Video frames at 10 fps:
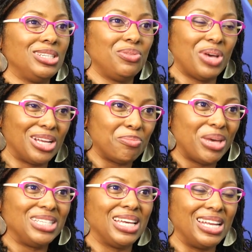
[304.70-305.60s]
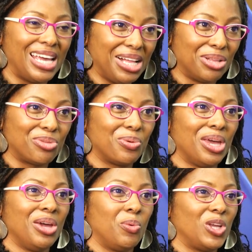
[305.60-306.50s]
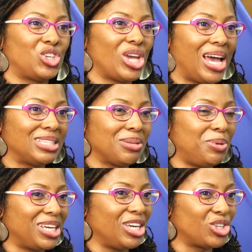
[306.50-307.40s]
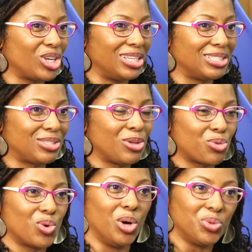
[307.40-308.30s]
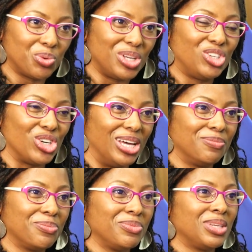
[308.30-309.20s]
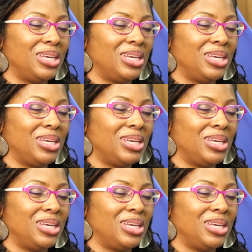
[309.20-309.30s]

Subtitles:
to development and health, which has implications throughout the region,